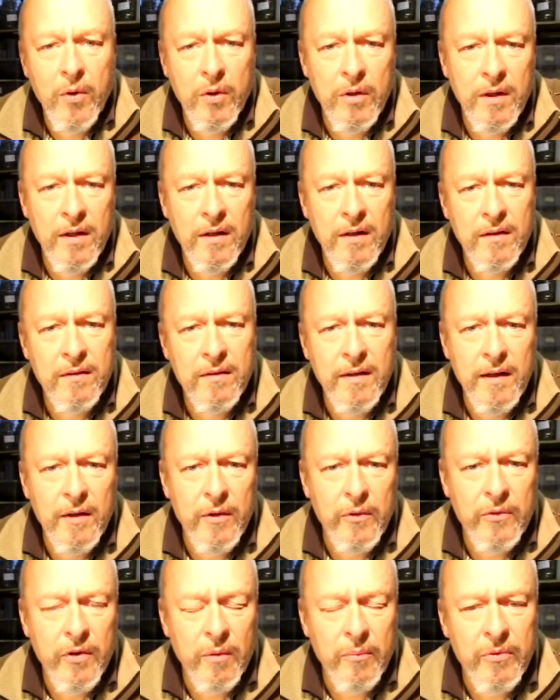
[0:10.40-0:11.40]
want to tell
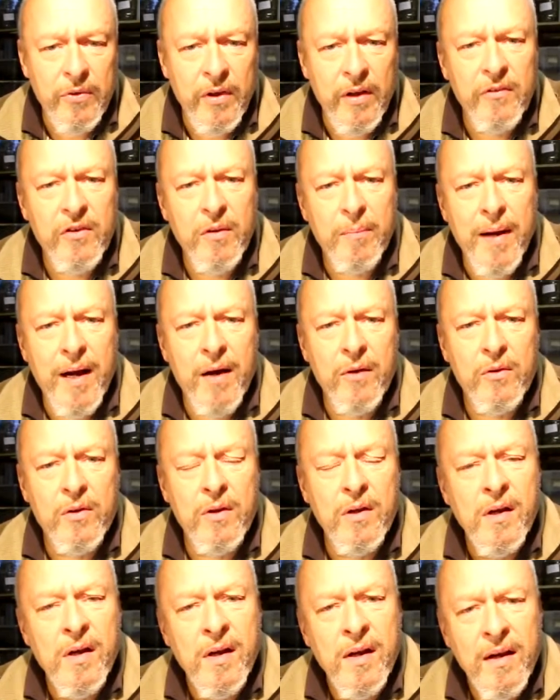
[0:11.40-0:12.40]
you some things about